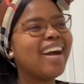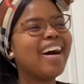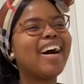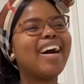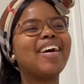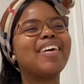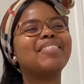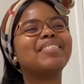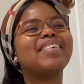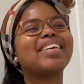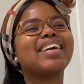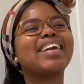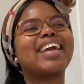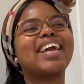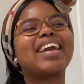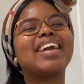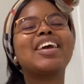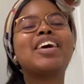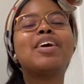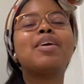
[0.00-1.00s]
Um,
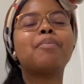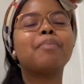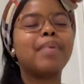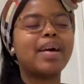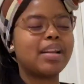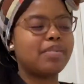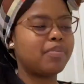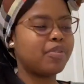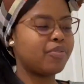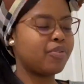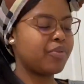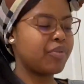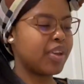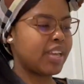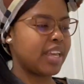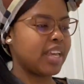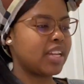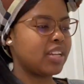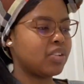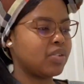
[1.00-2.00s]
okay, but before we
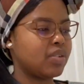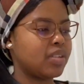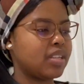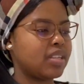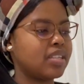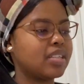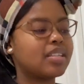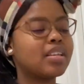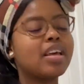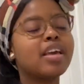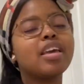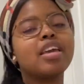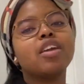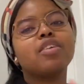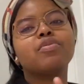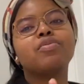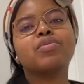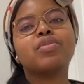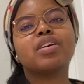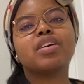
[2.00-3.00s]
get into this,
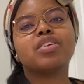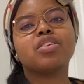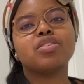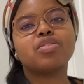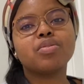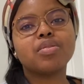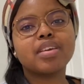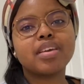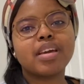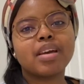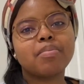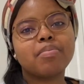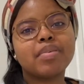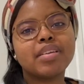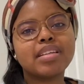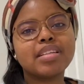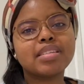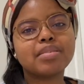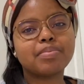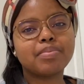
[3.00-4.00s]
if you are new here,
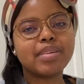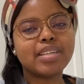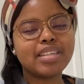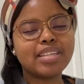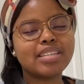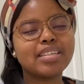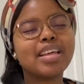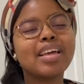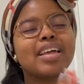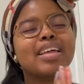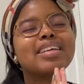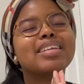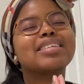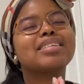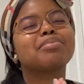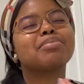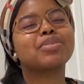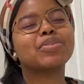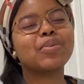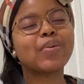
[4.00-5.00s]
please please
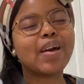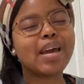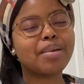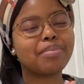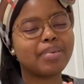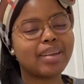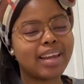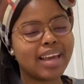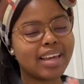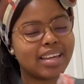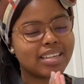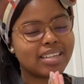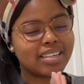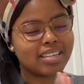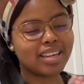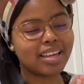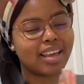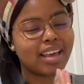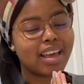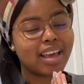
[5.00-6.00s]
subscribe, like,
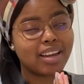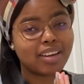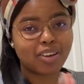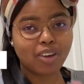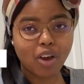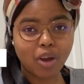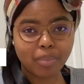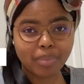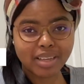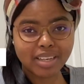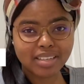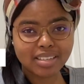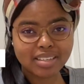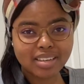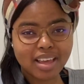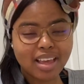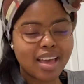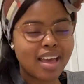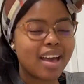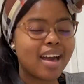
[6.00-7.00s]
share and comment,
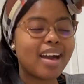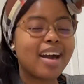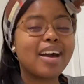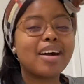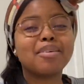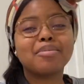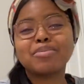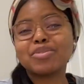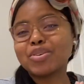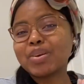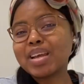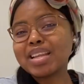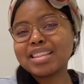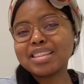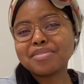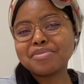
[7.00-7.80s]
um join the